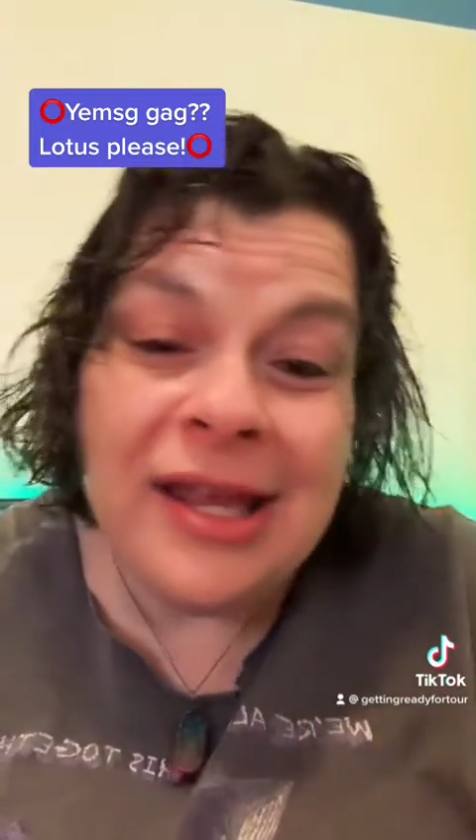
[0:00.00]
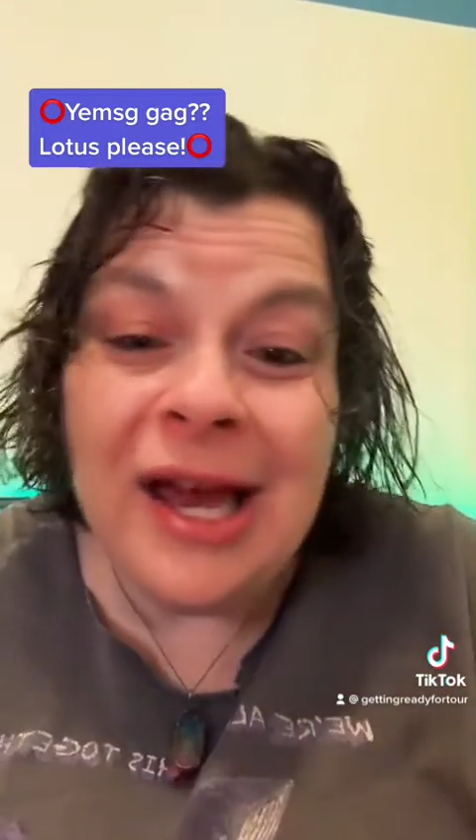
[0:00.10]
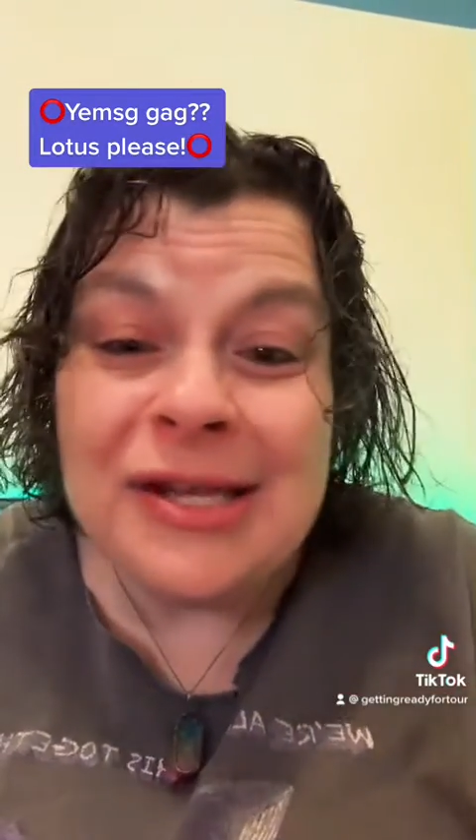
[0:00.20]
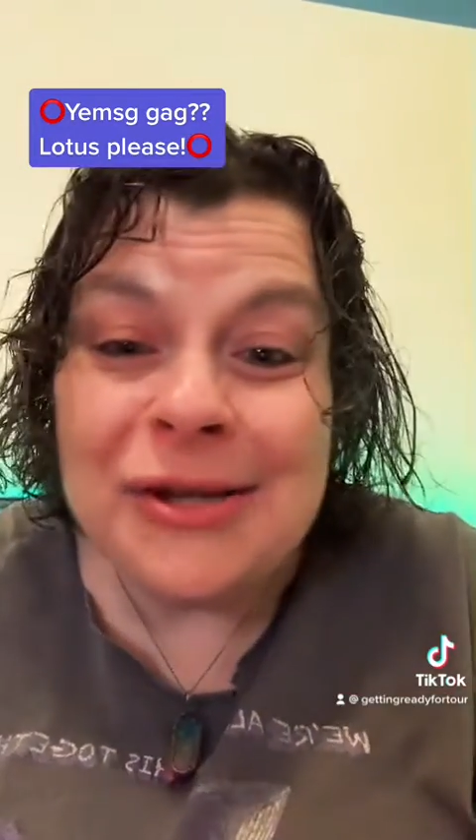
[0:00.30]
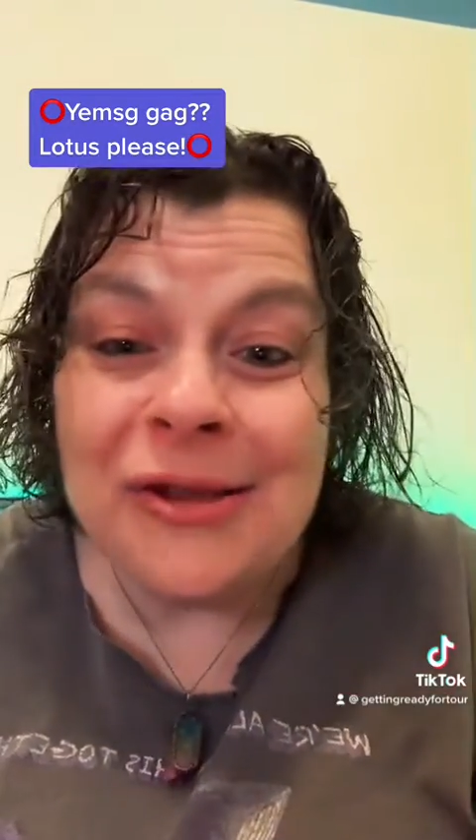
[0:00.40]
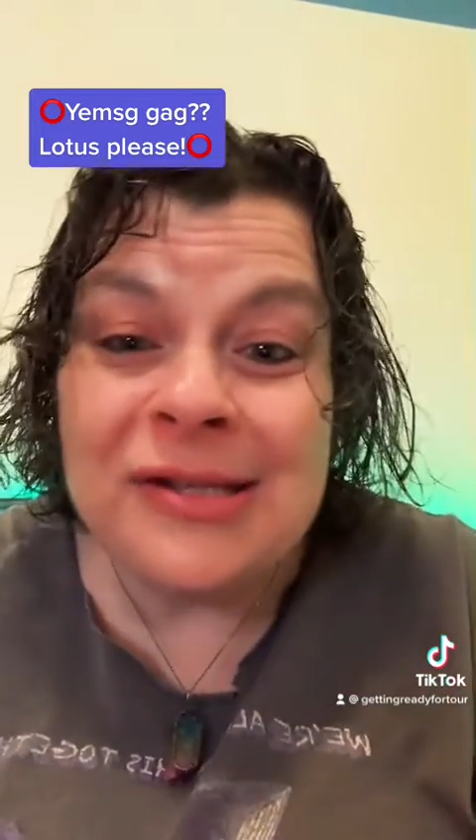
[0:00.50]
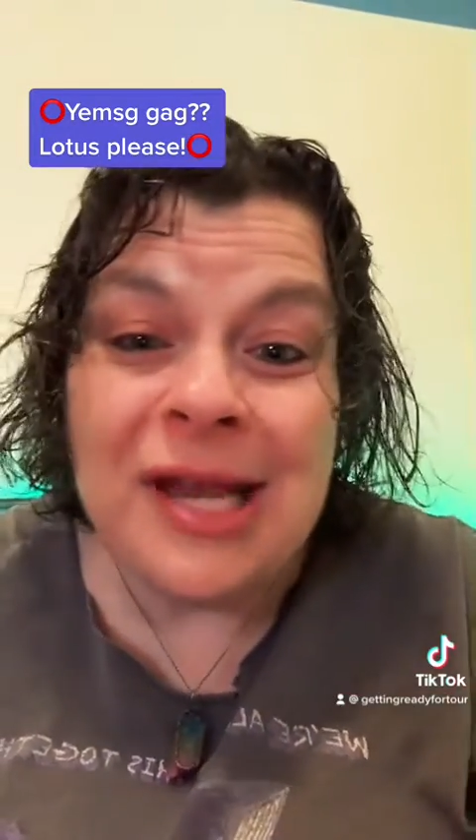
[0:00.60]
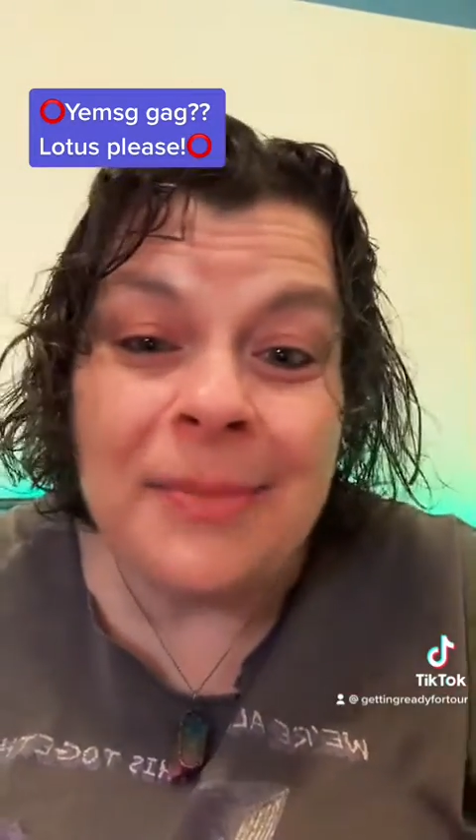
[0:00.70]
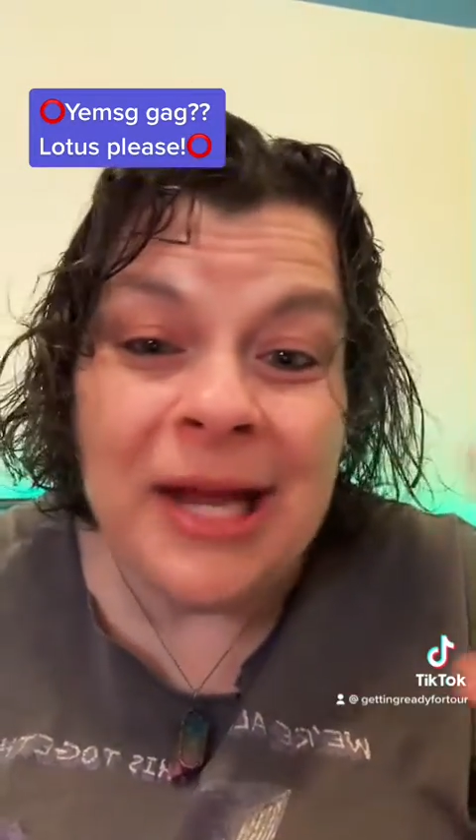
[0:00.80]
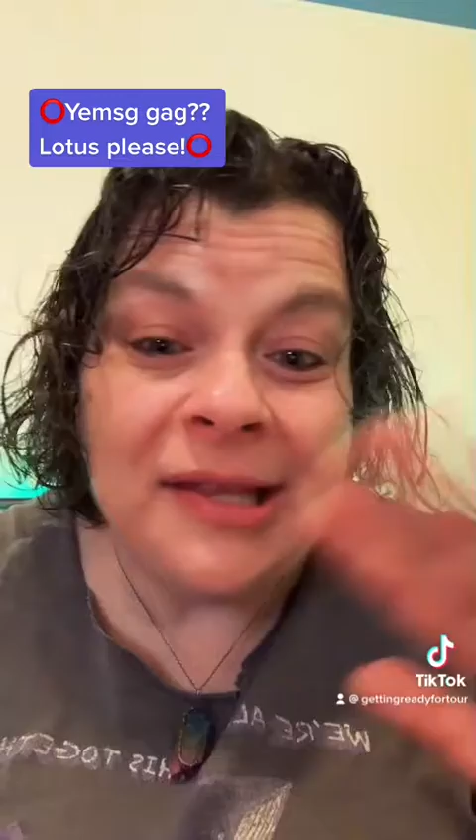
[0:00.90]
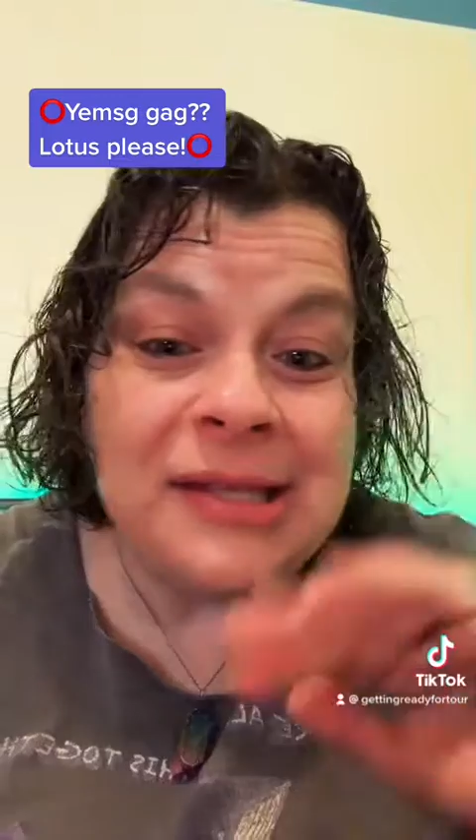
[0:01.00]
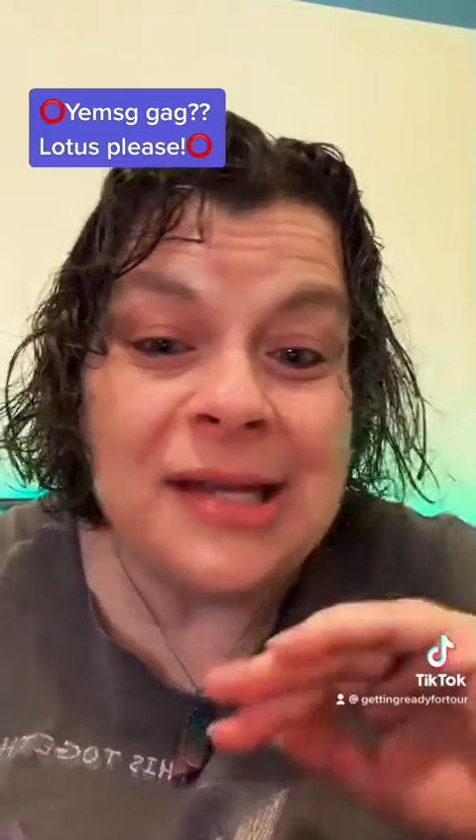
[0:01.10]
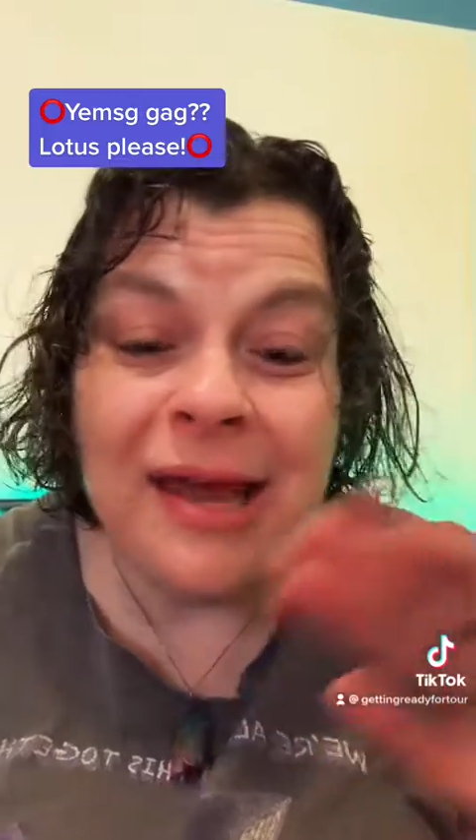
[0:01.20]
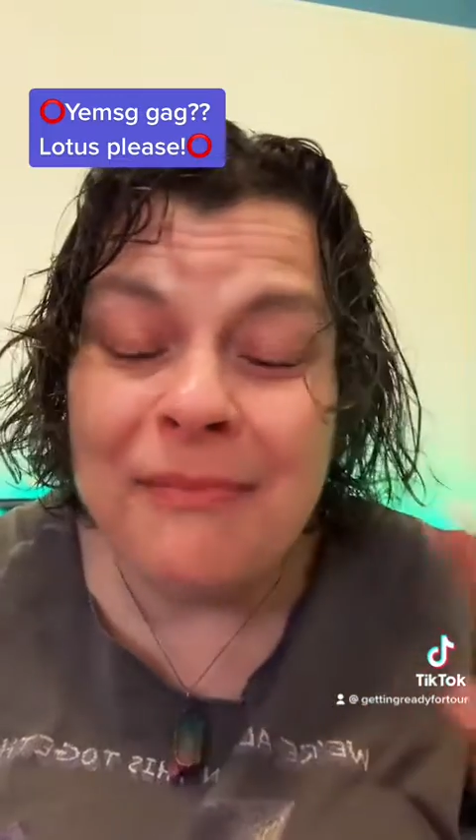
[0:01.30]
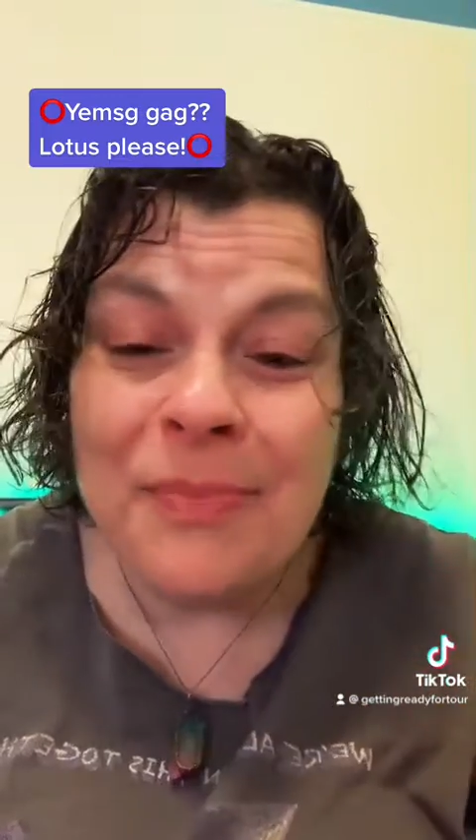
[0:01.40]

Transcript: yeah, I saw the dead back in the day,